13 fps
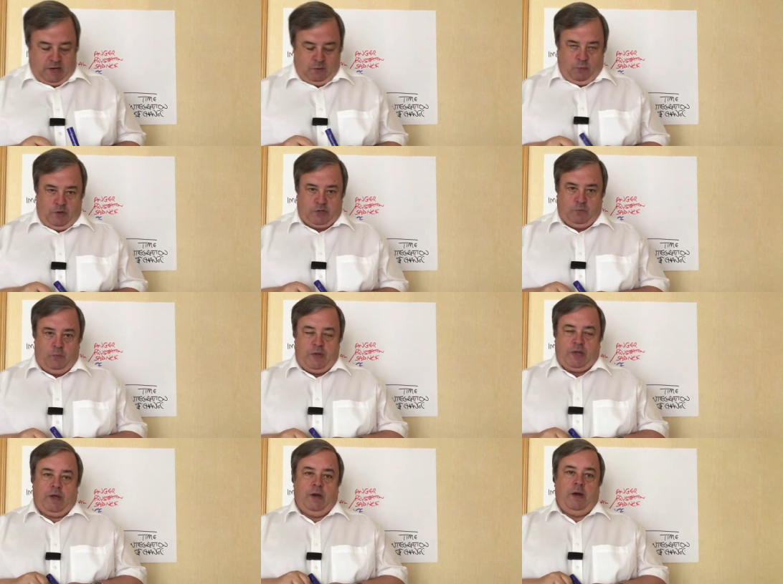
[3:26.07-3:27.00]
in which
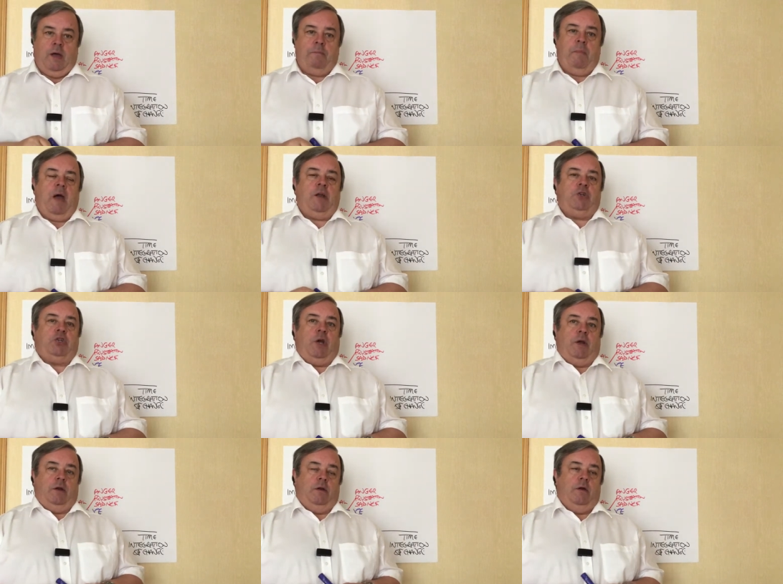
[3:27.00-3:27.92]
we can
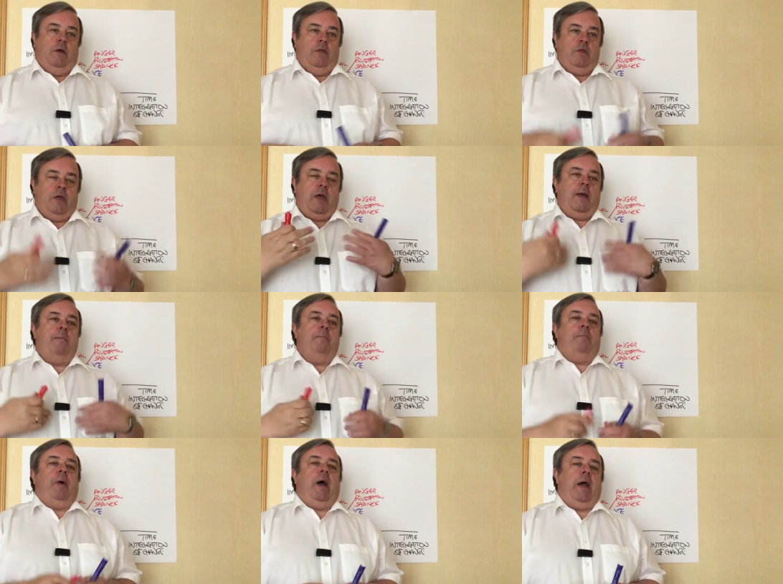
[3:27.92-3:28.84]
imagine the
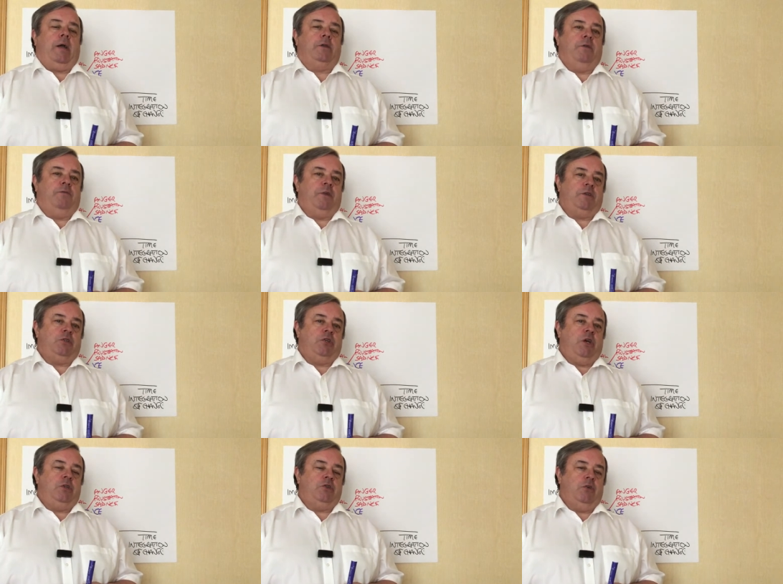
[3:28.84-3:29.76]
impact of this
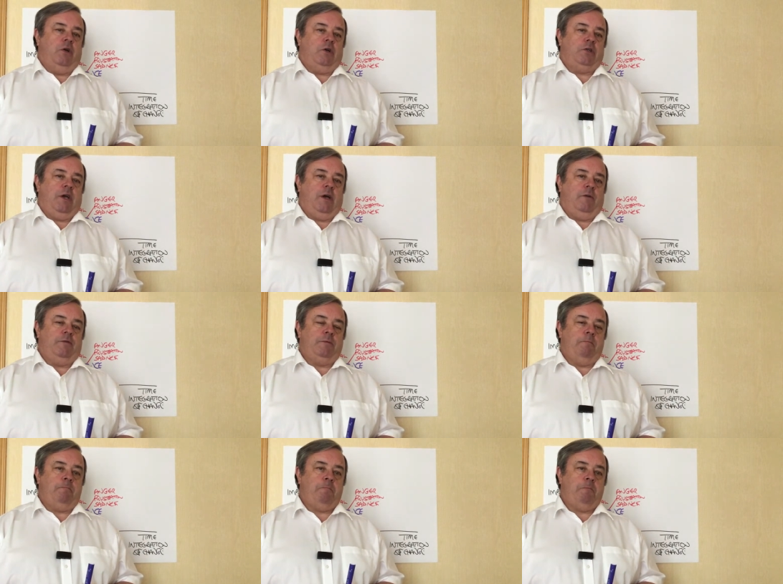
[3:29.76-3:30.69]
change on ourselves.